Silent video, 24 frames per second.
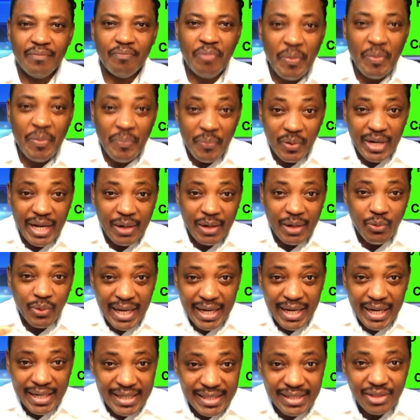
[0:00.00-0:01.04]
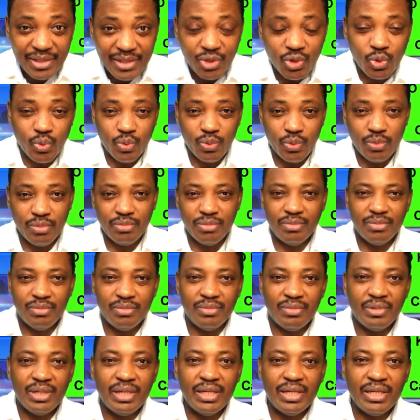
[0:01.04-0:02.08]
People that we can listen to.
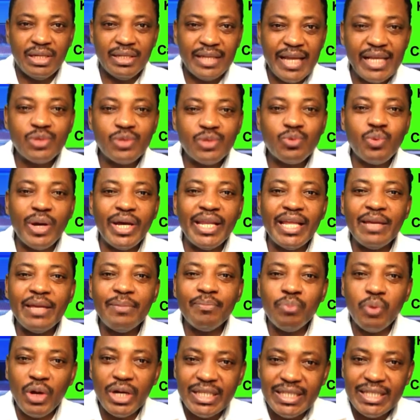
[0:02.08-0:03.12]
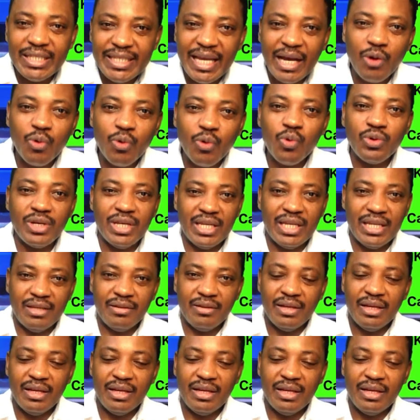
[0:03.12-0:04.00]
That's why they employ Diangote.